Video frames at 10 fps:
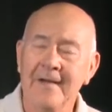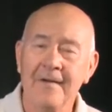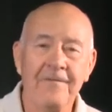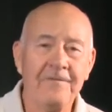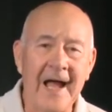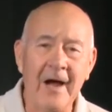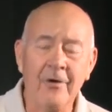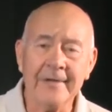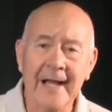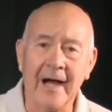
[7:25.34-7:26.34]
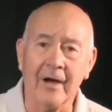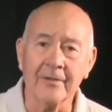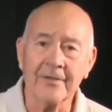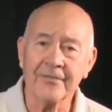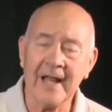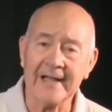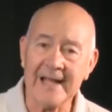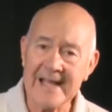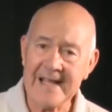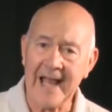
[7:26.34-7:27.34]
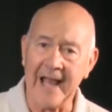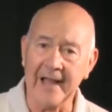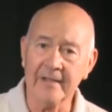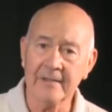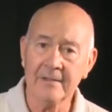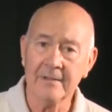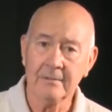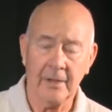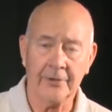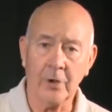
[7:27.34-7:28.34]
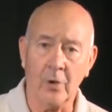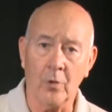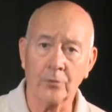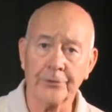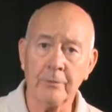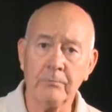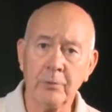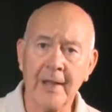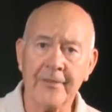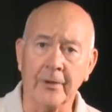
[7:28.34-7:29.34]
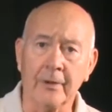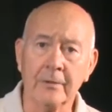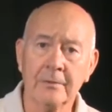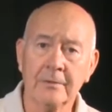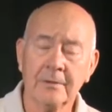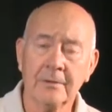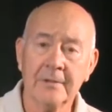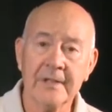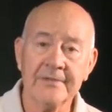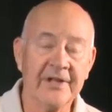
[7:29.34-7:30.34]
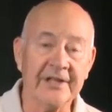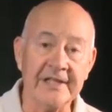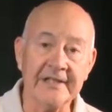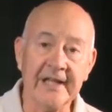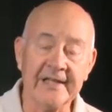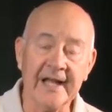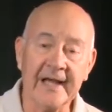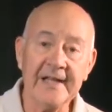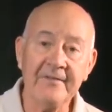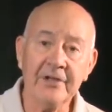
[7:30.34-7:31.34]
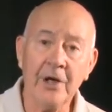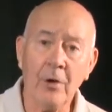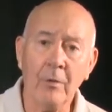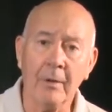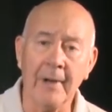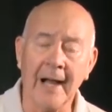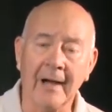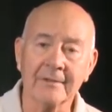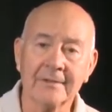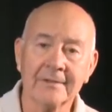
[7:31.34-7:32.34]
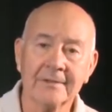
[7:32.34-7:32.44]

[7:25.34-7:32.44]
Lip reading: found out that he had an older brother that he did not even know about.